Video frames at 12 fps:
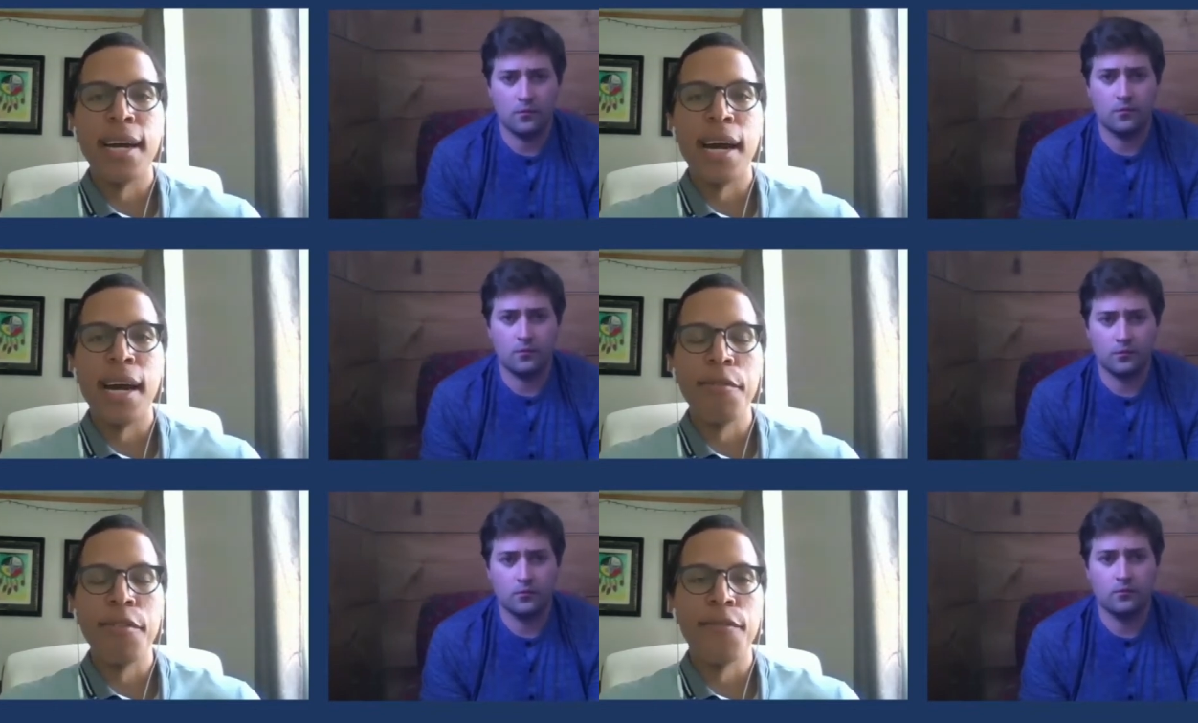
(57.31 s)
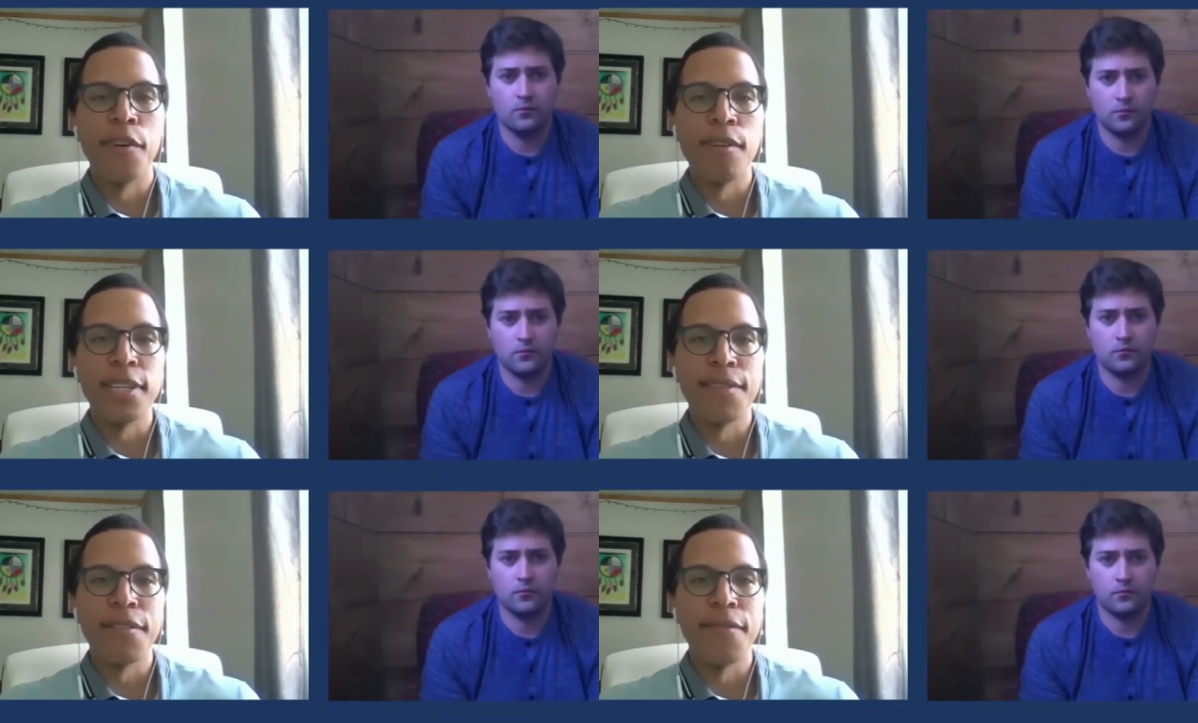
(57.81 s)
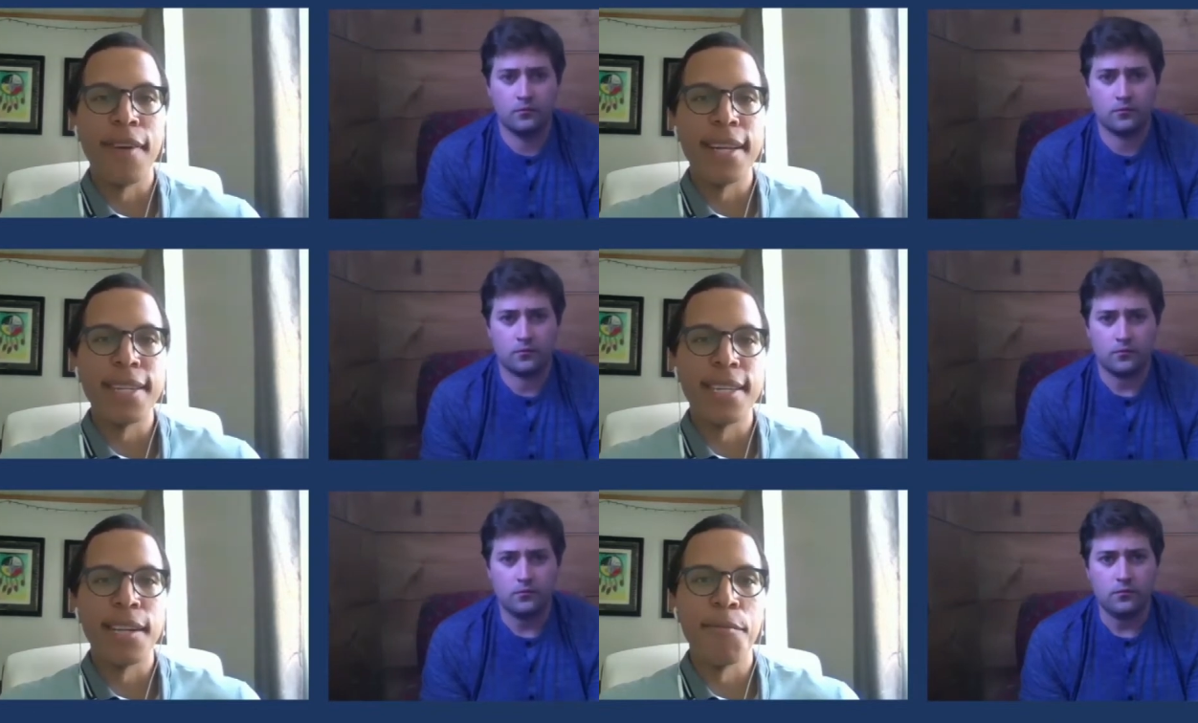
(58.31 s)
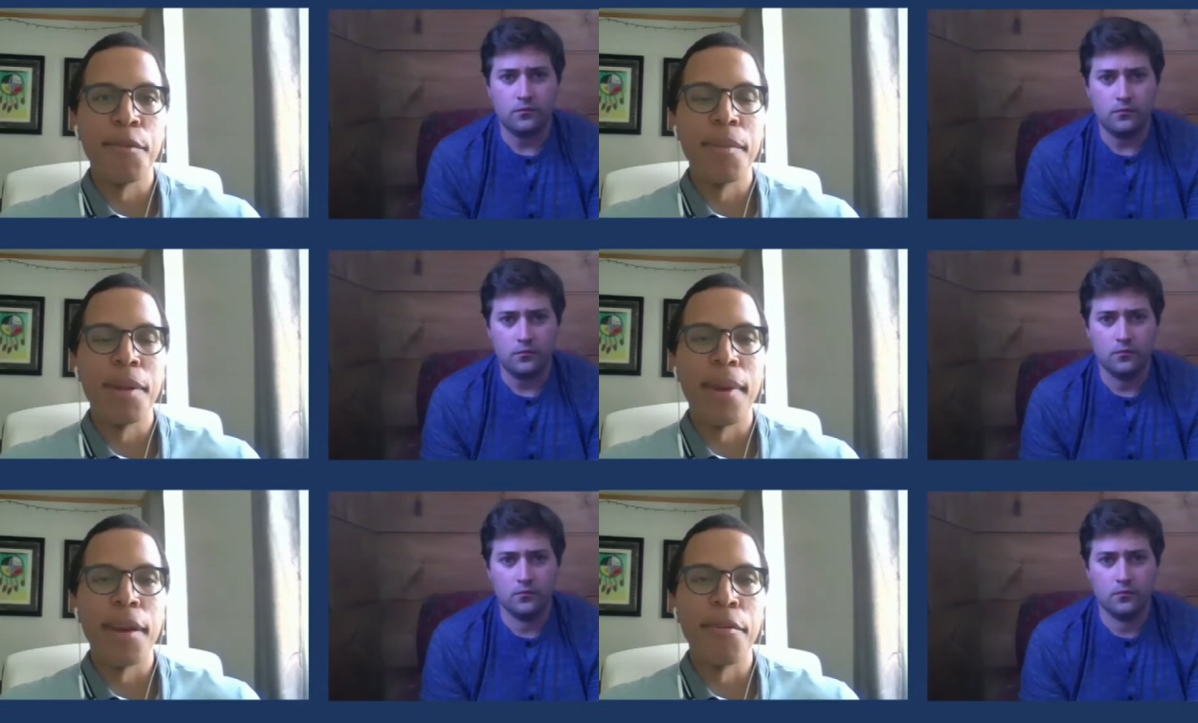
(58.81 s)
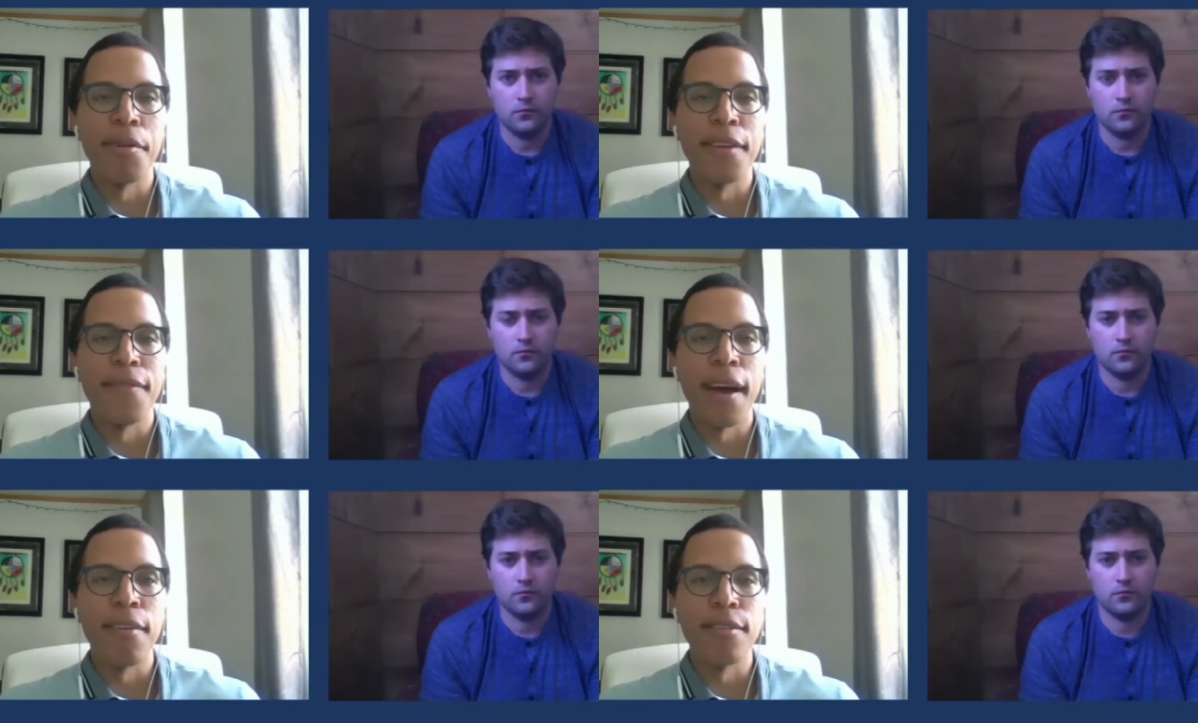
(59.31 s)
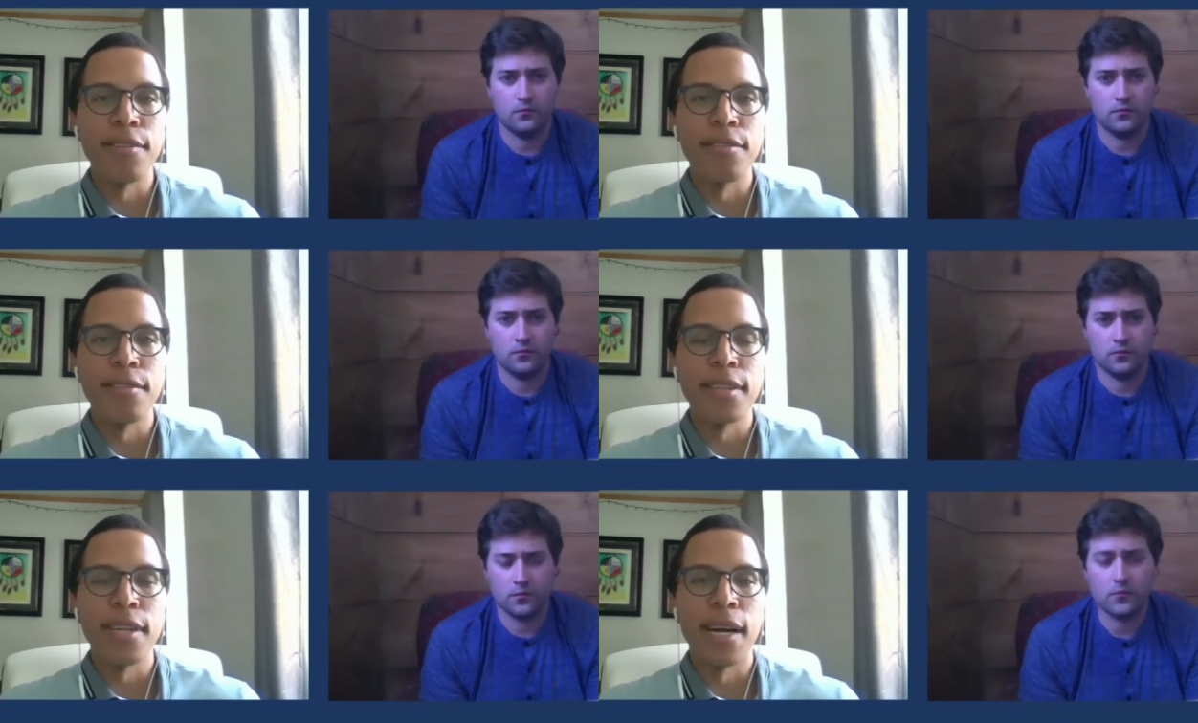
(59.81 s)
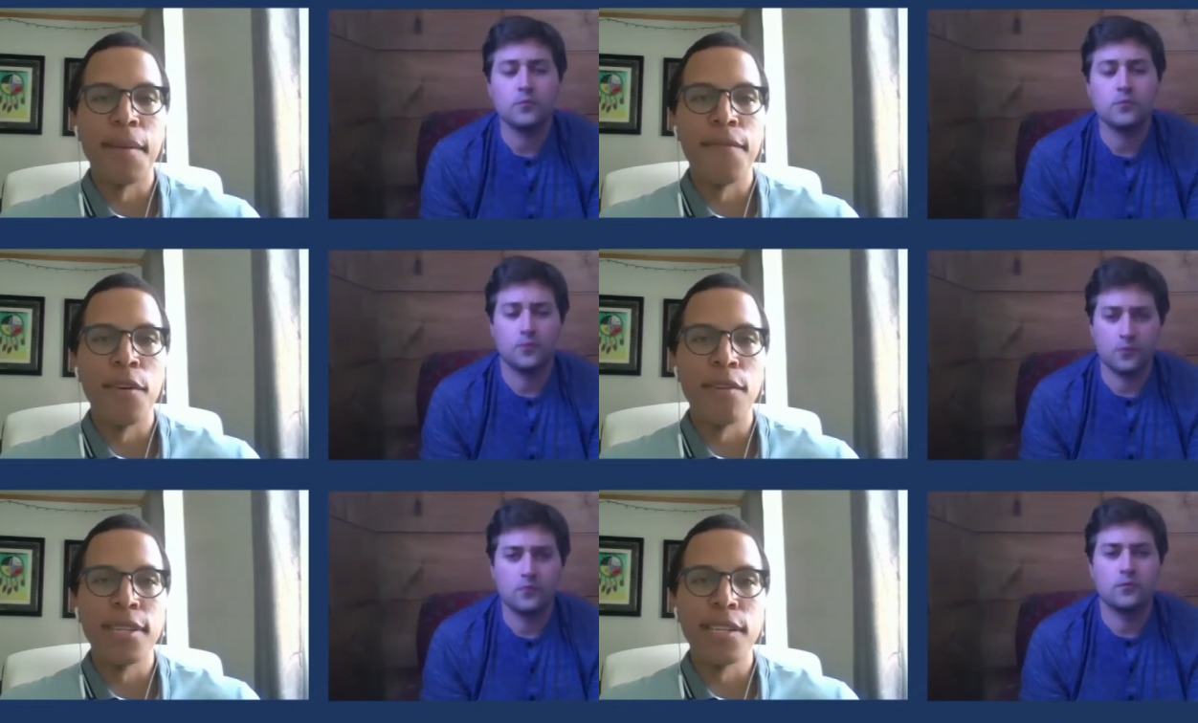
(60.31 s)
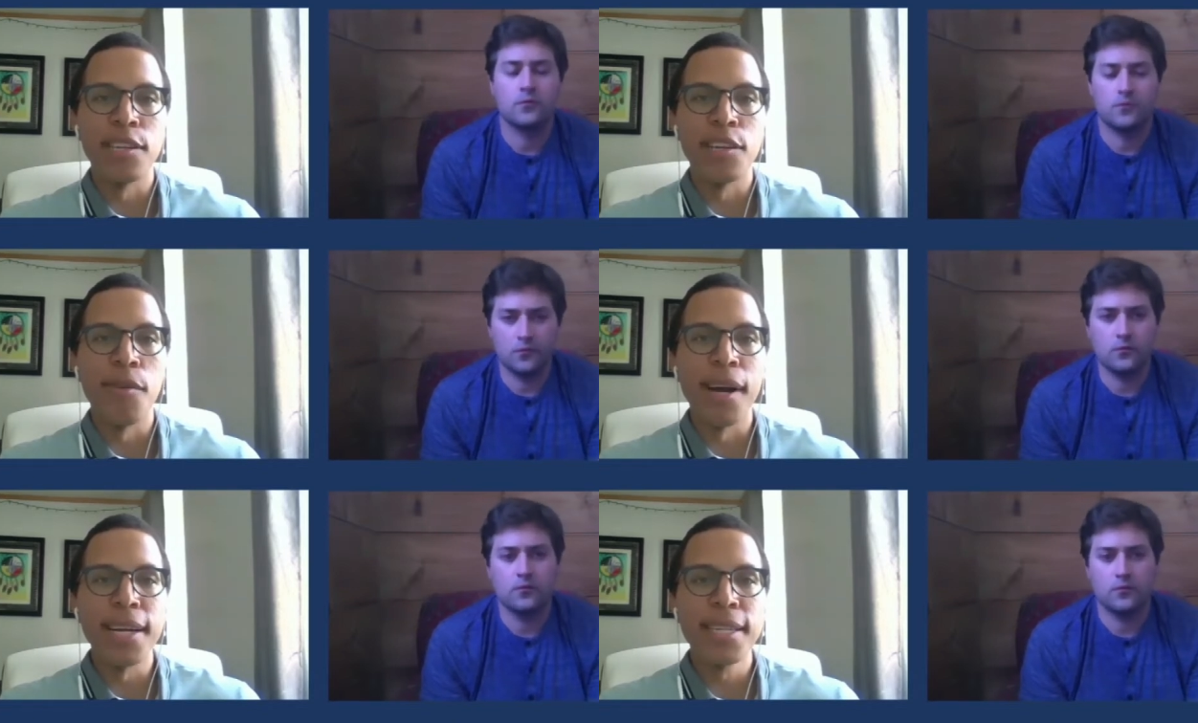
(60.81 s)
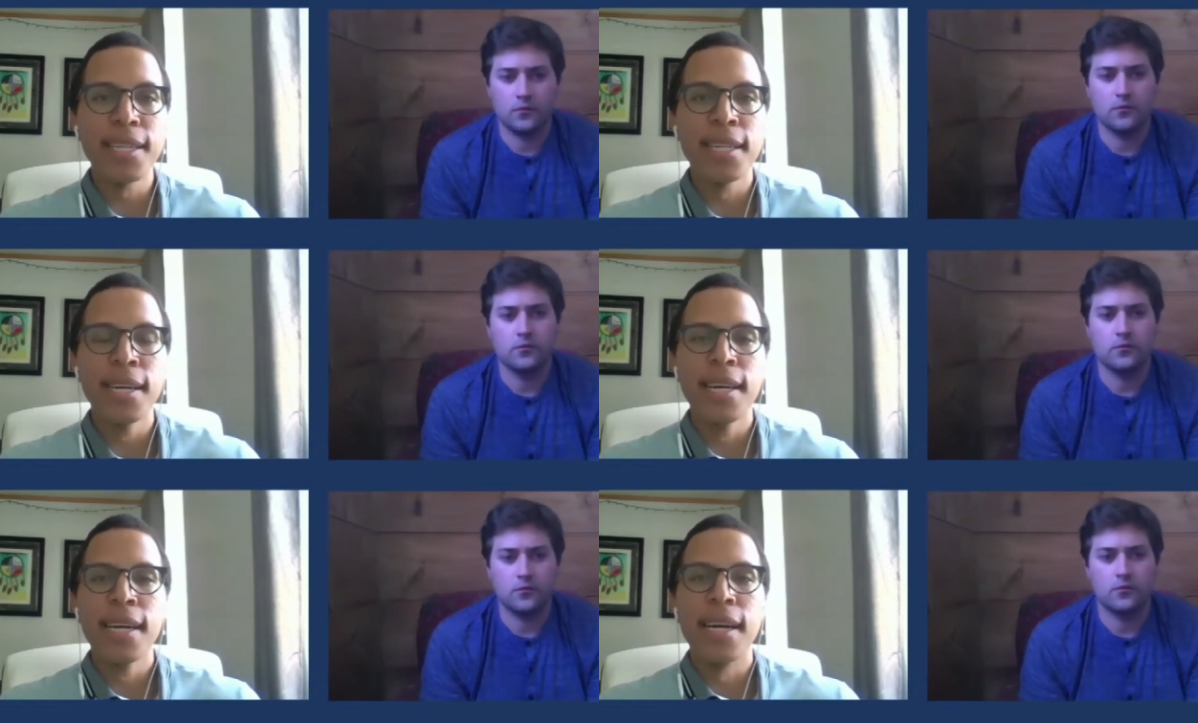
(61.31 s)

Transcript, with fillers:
Speaker 1: uh, with the focus of investing in women and minority founders, um, focused in the U.S.